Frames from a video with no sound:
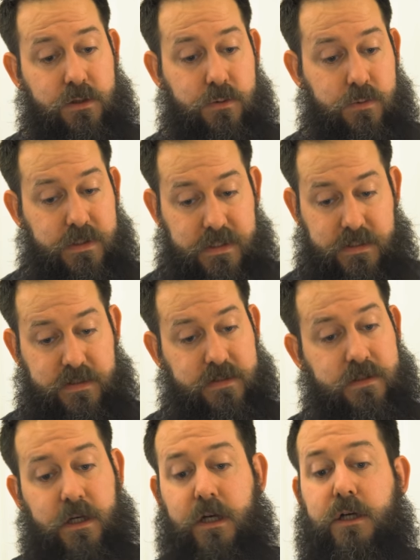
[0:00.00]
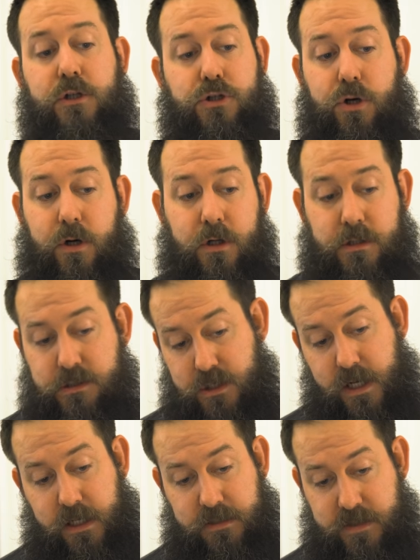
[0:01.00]
to
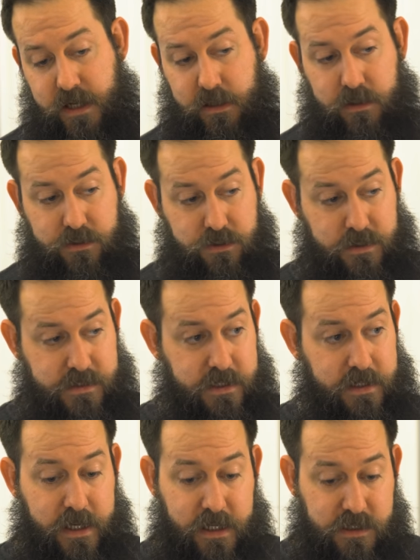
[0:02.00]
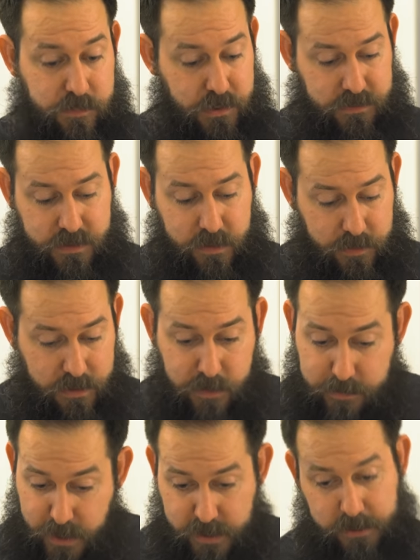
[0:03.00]
discharge any static electricity that has built up in my
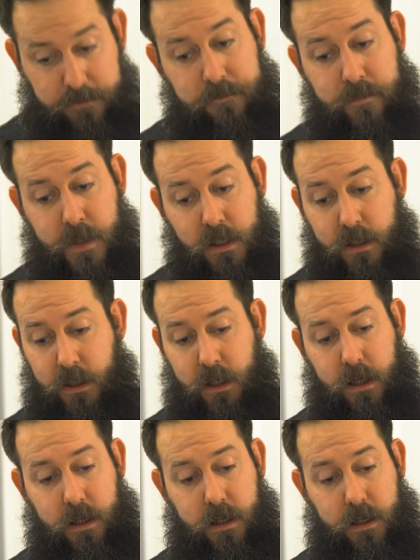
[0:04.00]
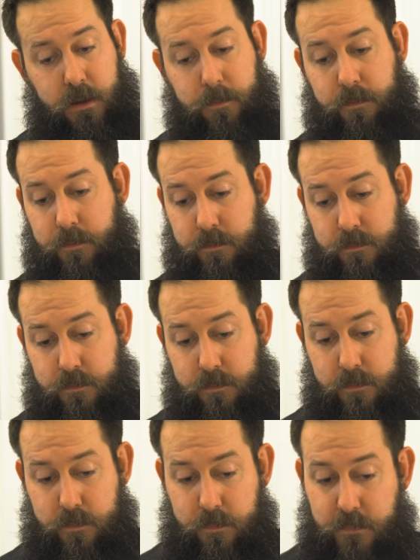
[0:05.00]
body. Um,
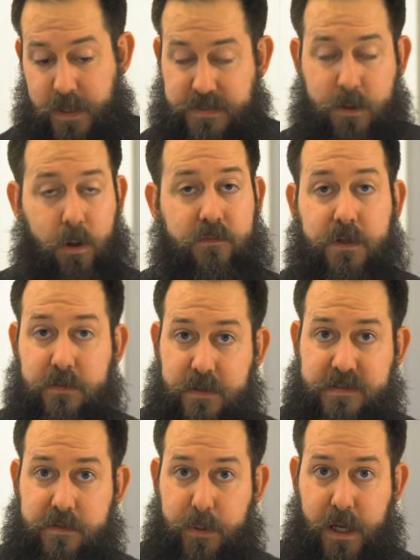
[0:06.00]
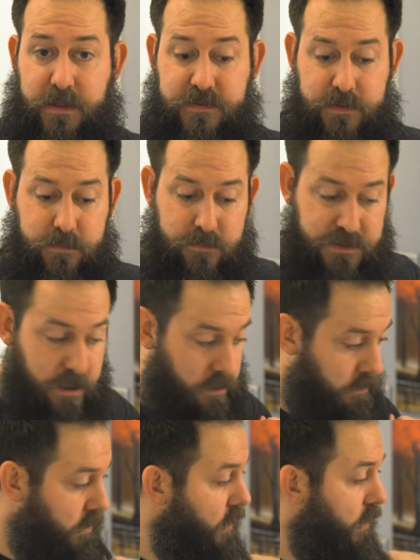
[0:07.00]
that's how I've done things in the past.
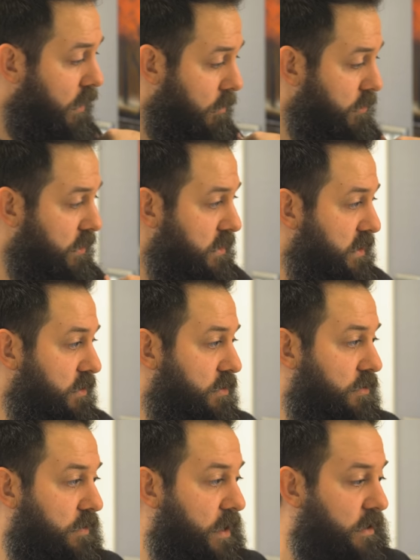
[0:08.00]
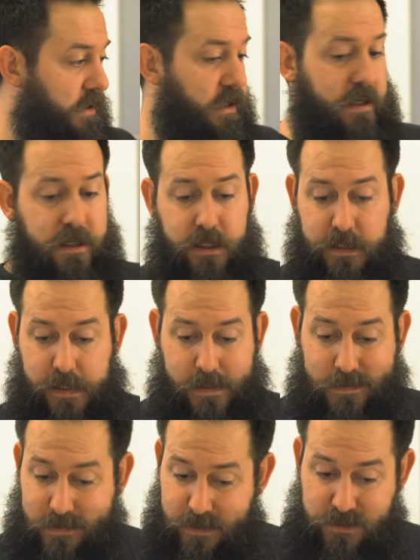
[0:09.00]
So I'm gonna continue to do that.
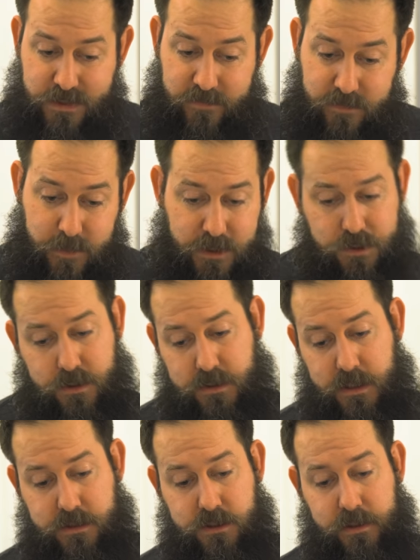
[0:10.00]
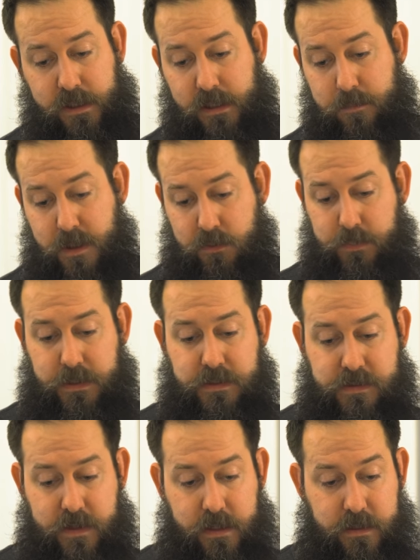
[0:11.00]
Again, you just have to make sure you're touching a metal
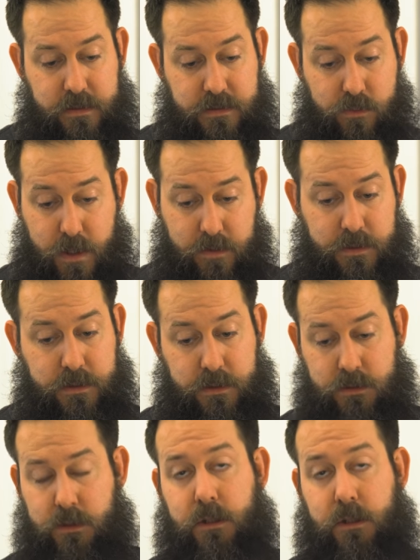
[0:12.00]
piece that is grounded.